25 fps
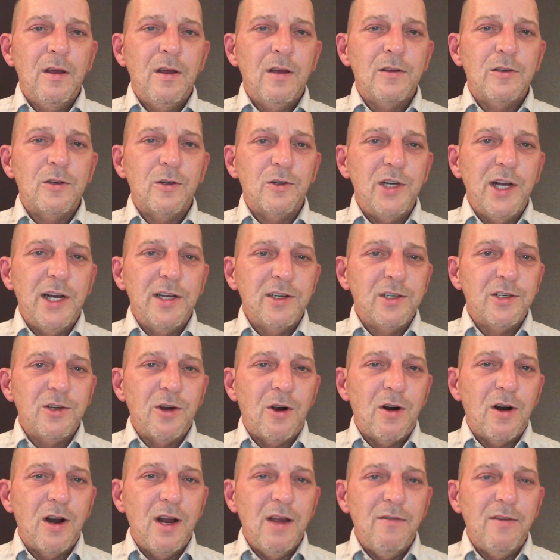So chances
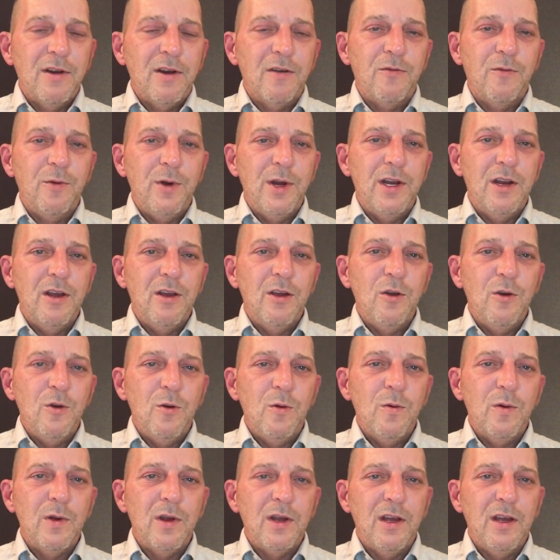are, even if we
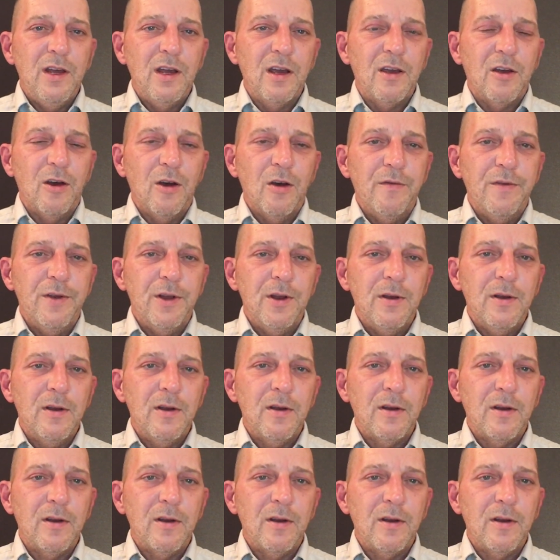do get COVID,